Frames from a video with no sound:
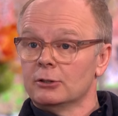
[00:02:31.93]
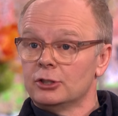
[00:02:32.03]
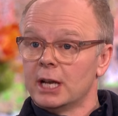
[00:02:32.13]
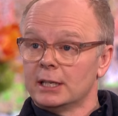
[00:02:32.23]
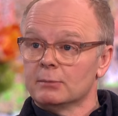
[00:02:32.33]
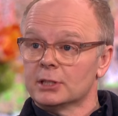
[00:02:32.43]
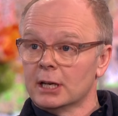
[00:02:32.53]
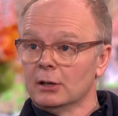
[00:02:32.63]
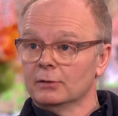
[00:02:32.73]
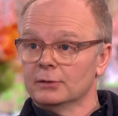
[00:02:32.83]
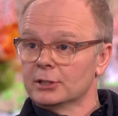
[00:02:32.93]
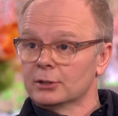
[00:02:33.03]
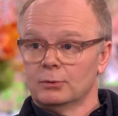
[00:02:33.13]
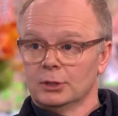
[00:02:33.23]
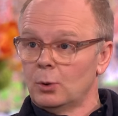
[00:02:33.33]
and Jed himself is
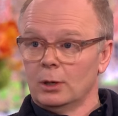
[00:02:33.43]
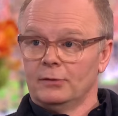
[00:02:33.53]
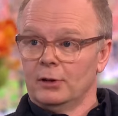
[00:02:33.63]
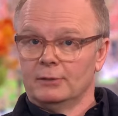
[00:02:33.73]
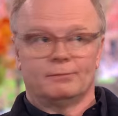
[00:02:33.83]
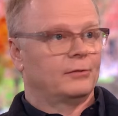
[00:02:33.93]
a qualified